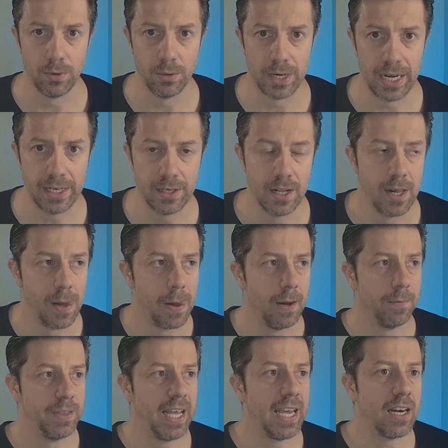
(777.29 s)
right?
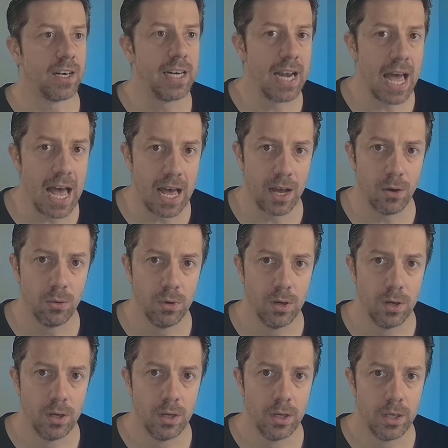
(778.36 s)
They are now
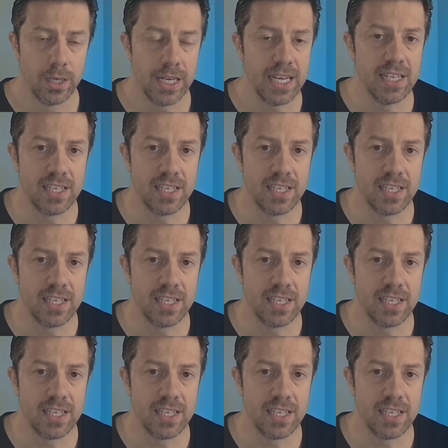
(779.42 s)
in